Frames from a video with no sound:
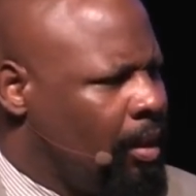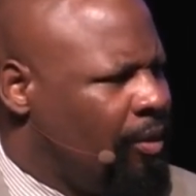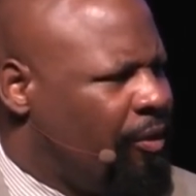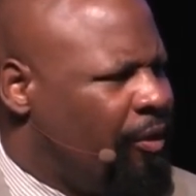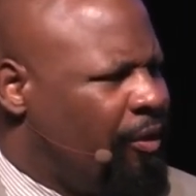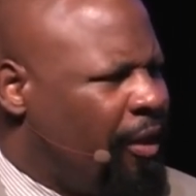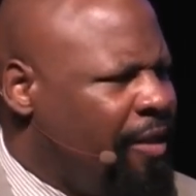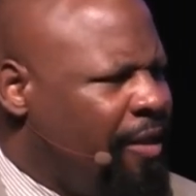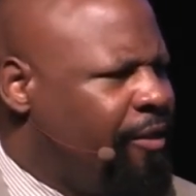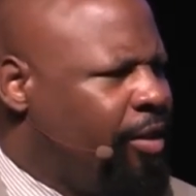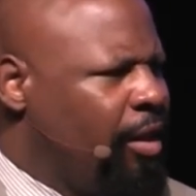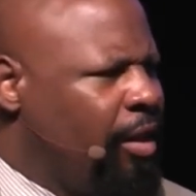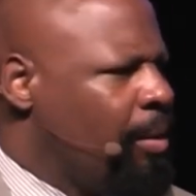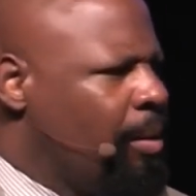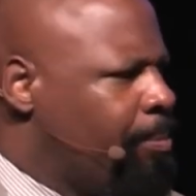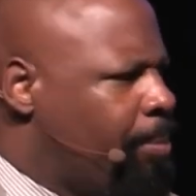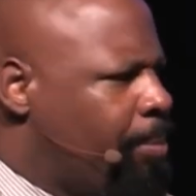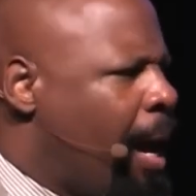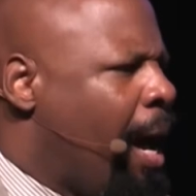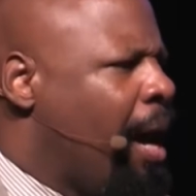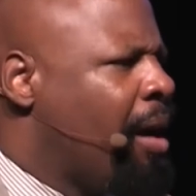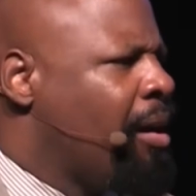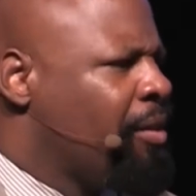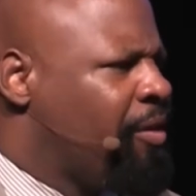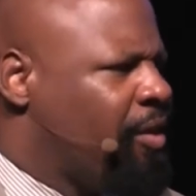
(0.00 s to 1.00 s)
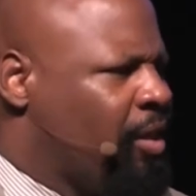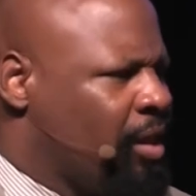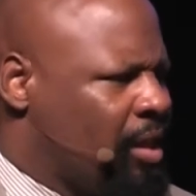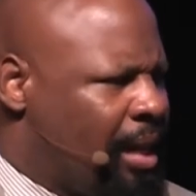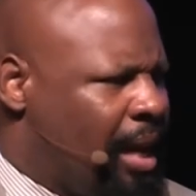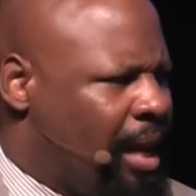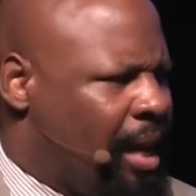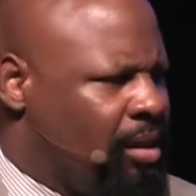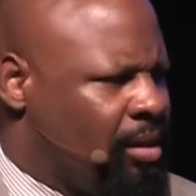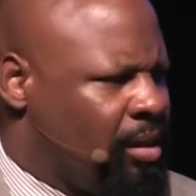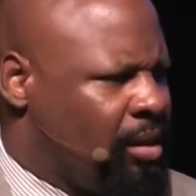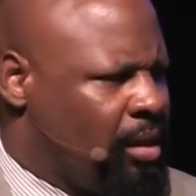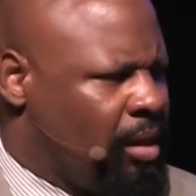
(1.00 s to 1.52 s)
faithful in Potiphar's
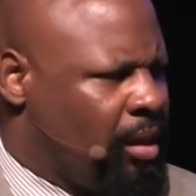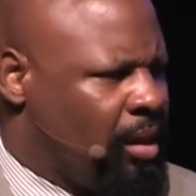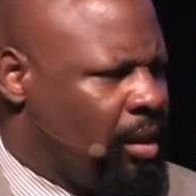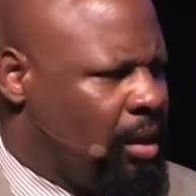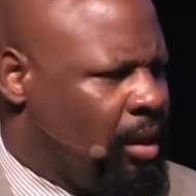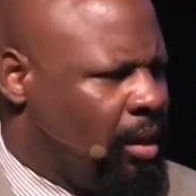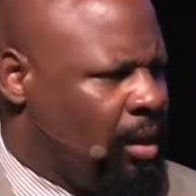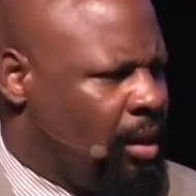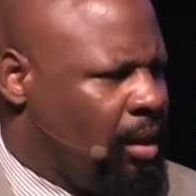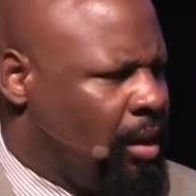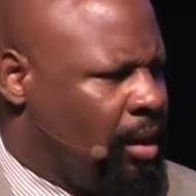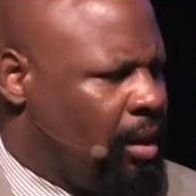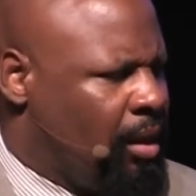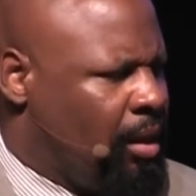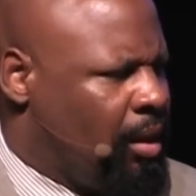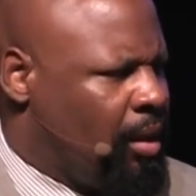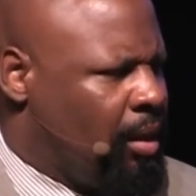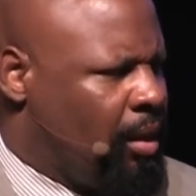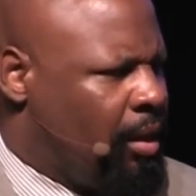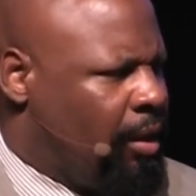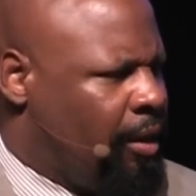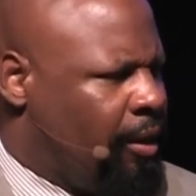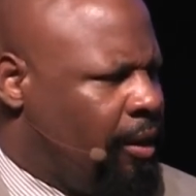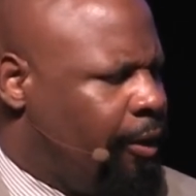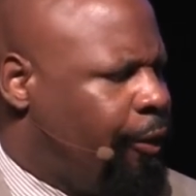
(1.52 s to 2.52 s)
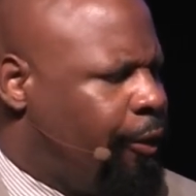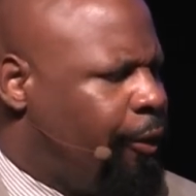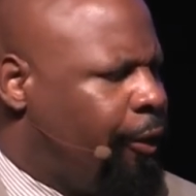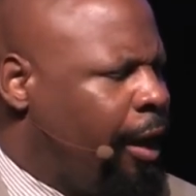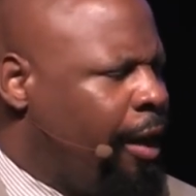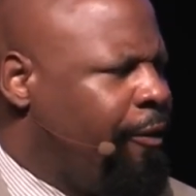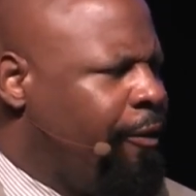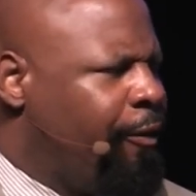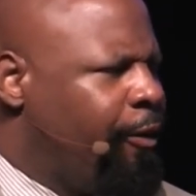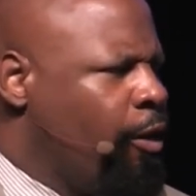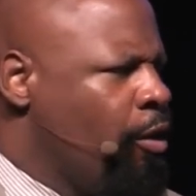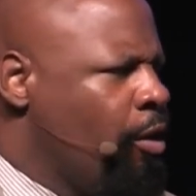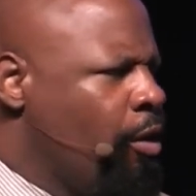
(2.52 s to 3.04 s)
house,
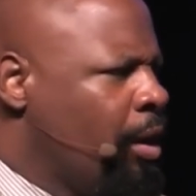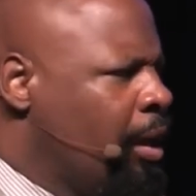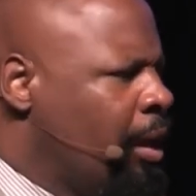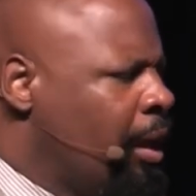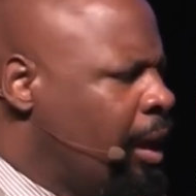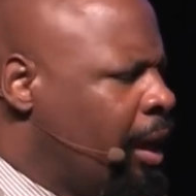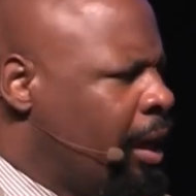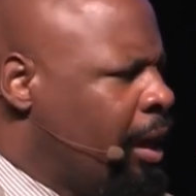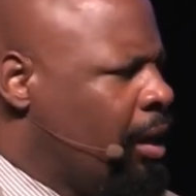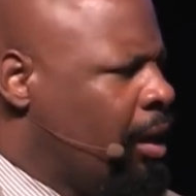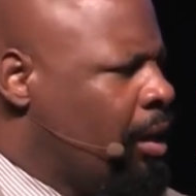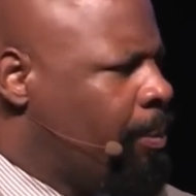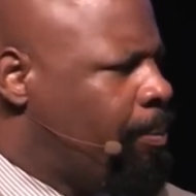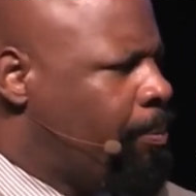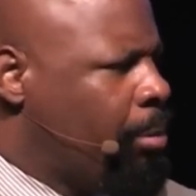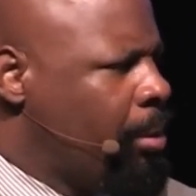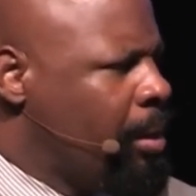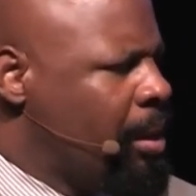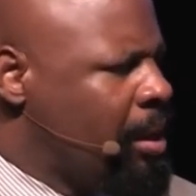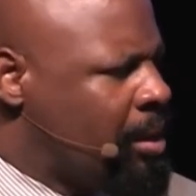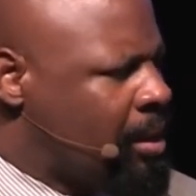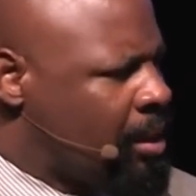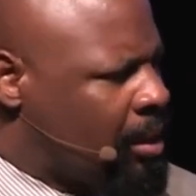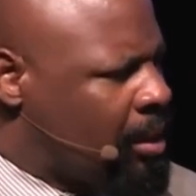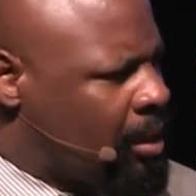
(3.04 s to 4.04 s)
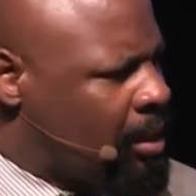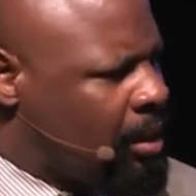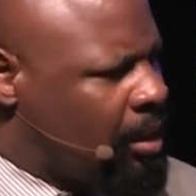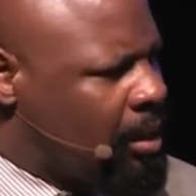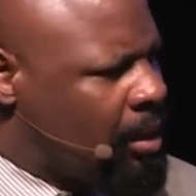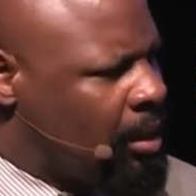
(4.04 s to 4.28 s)
faithful in the prison.